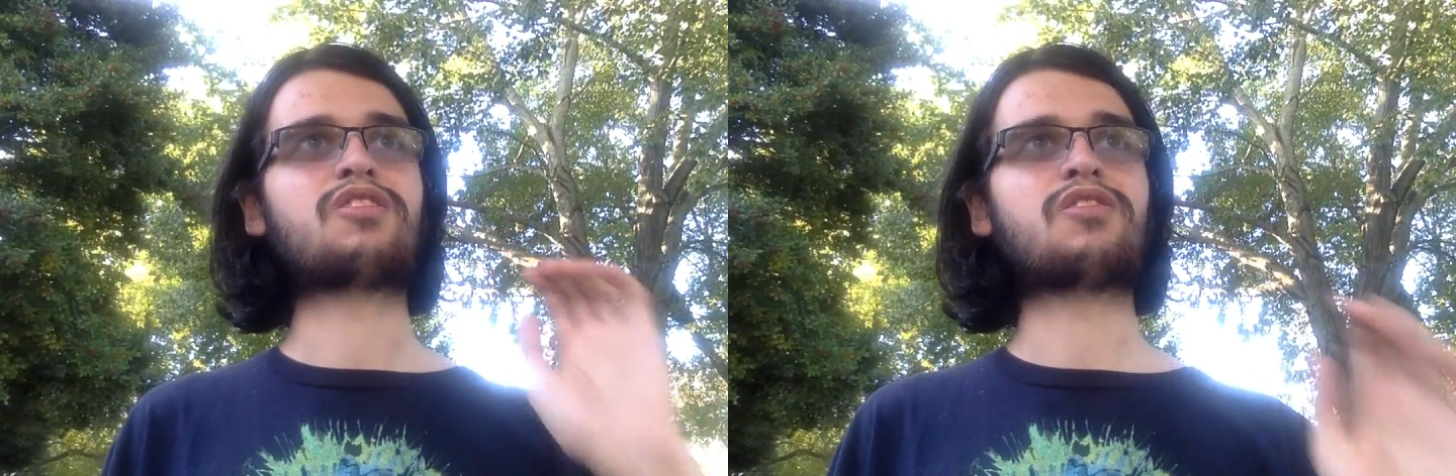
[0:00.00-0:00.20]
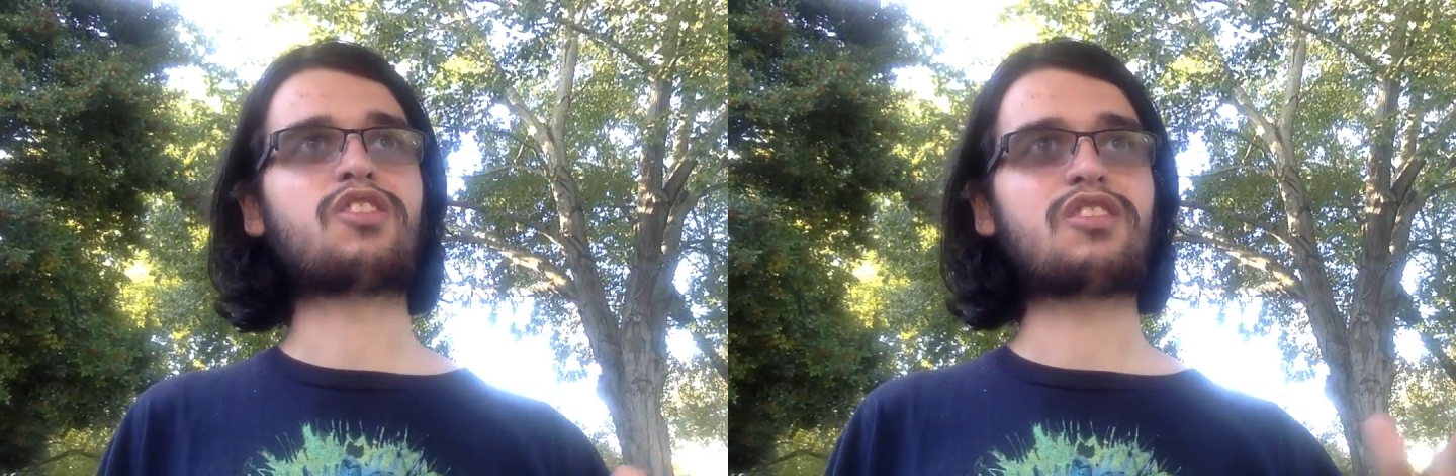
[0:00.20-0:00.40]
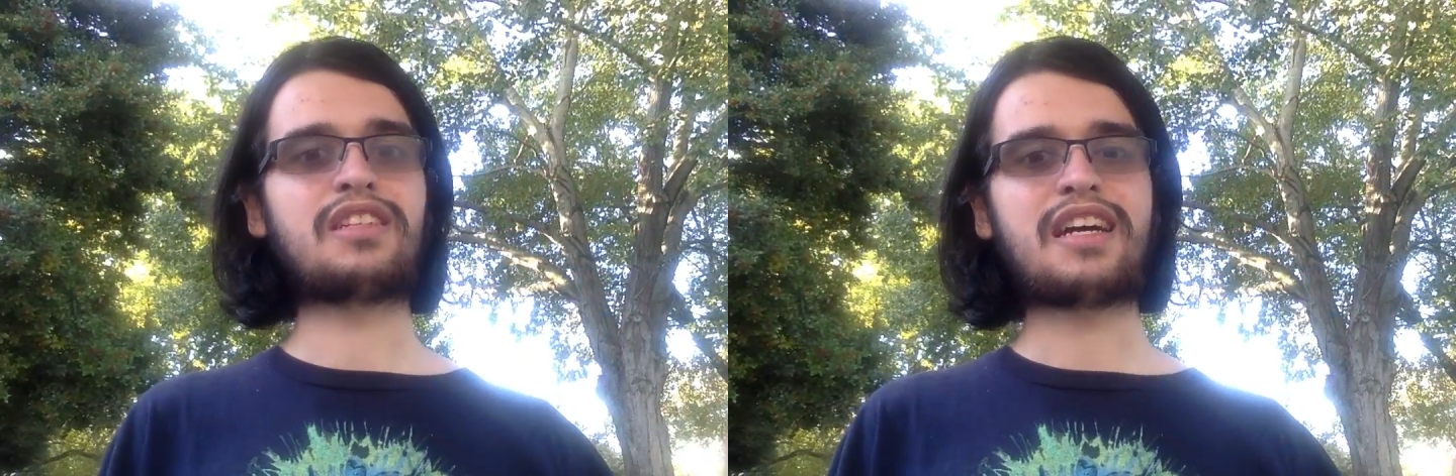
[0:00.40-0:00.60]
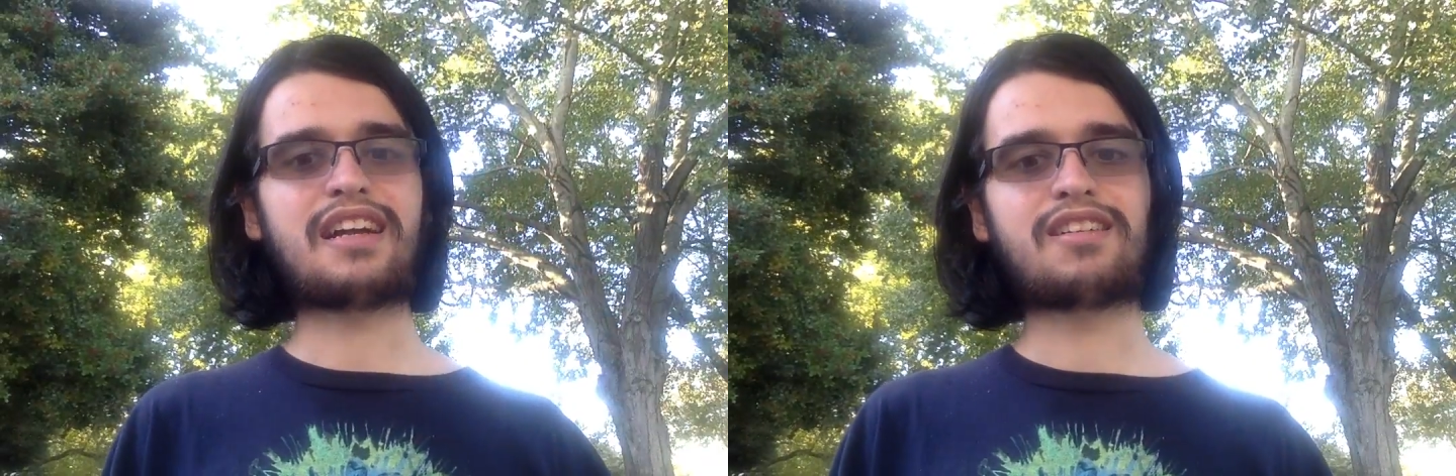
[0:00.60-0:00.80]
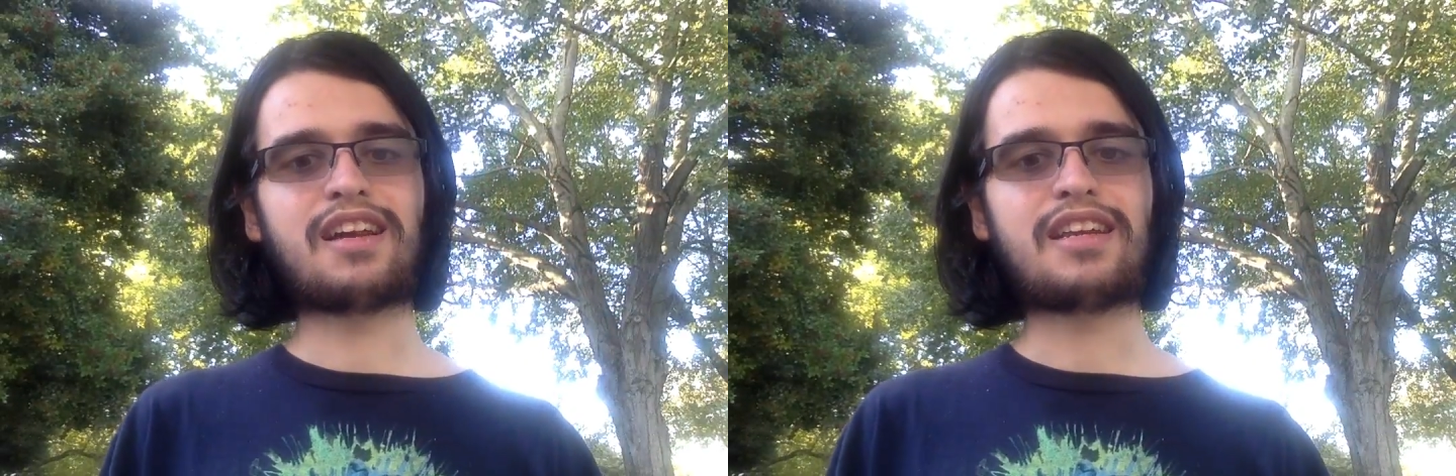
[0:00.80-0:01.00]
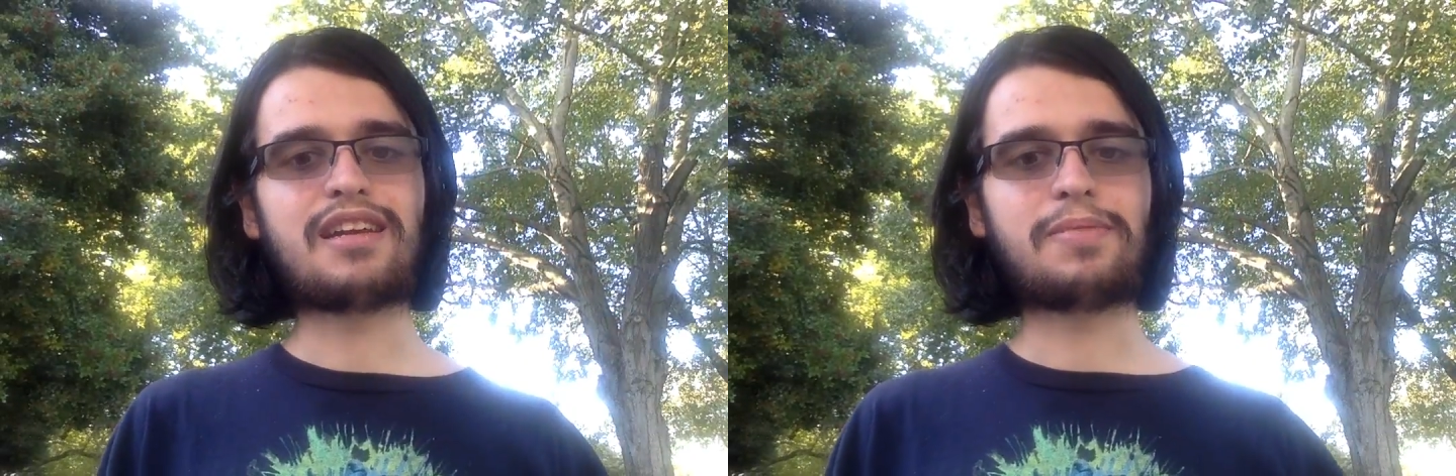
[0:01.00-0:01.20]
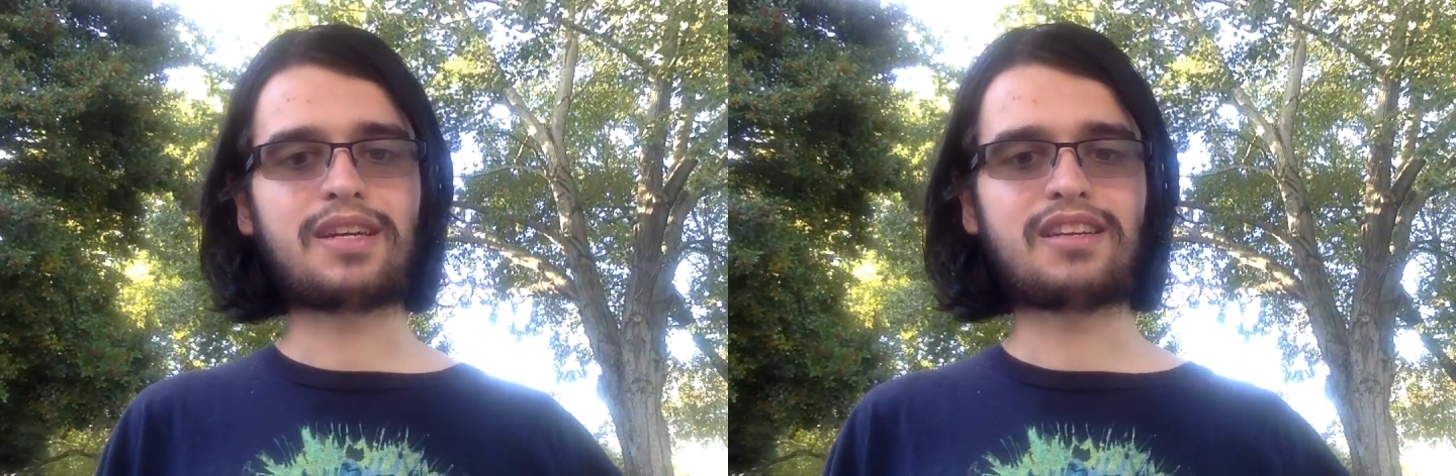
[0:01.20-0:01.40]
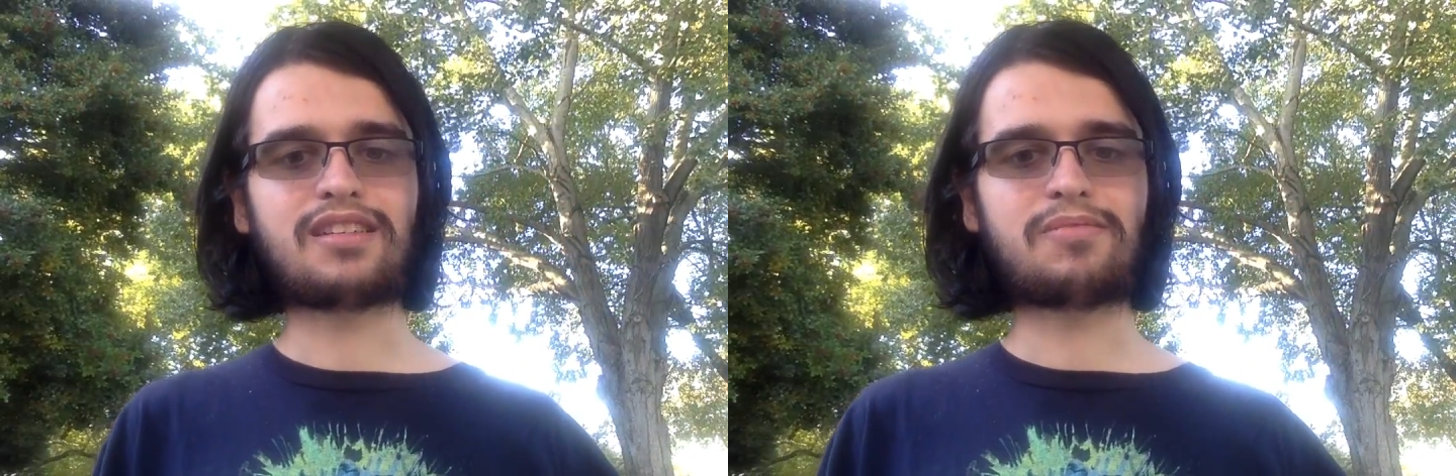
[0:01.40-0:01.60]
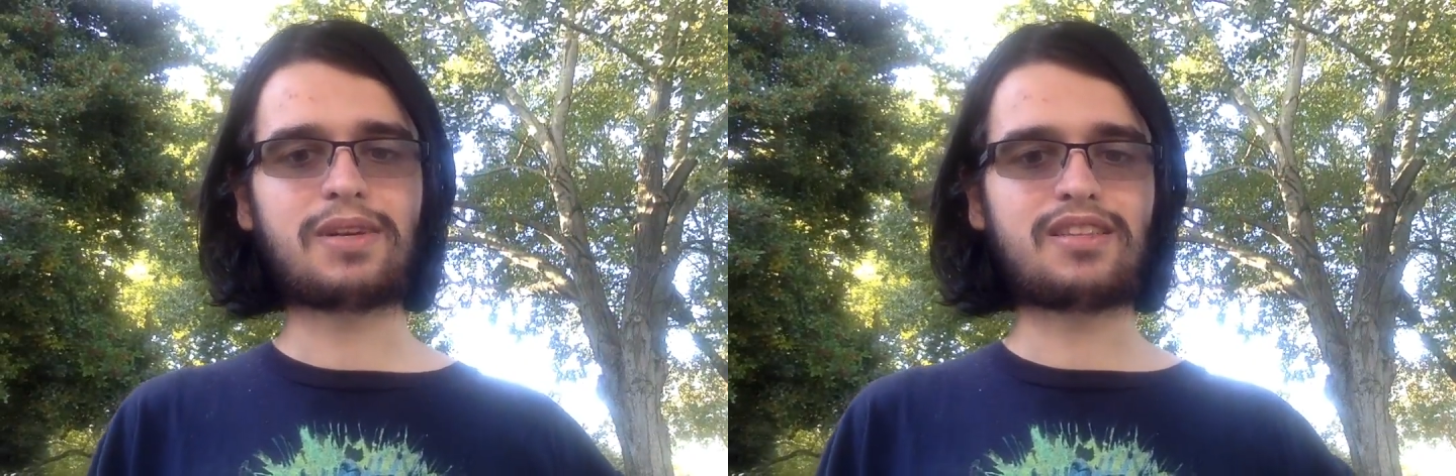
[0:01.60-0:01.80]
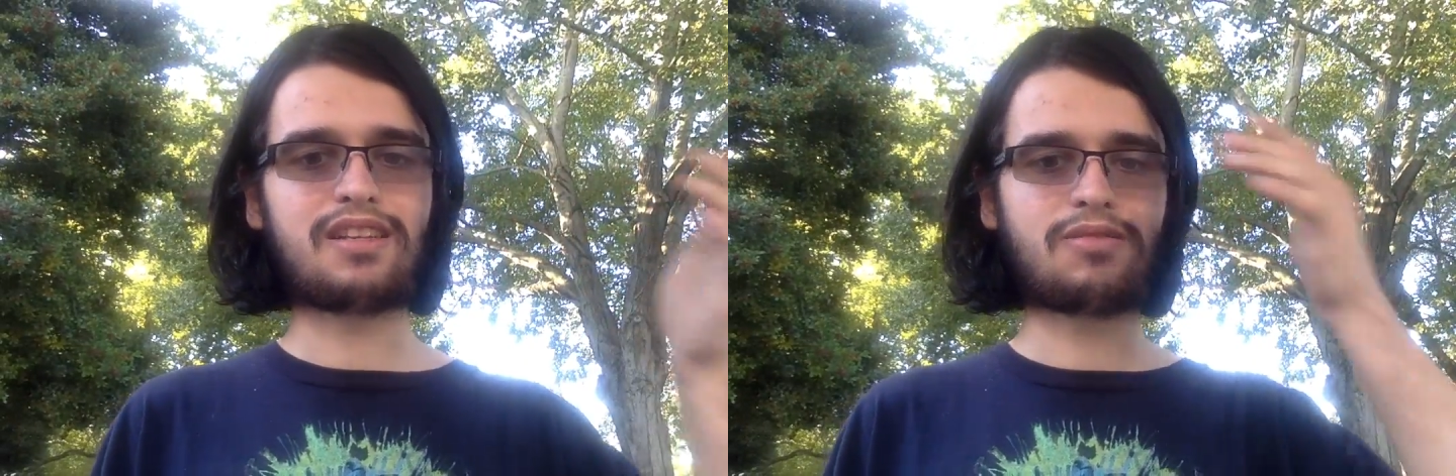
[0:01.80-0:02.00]
unfortunately not a good idea because it's
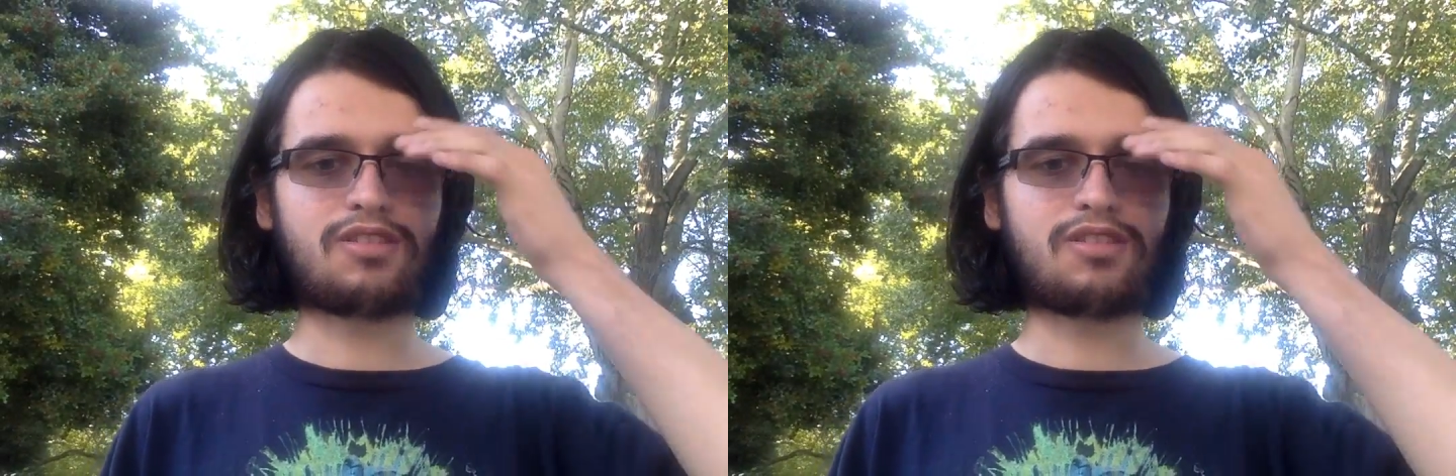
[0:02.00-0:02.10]
basically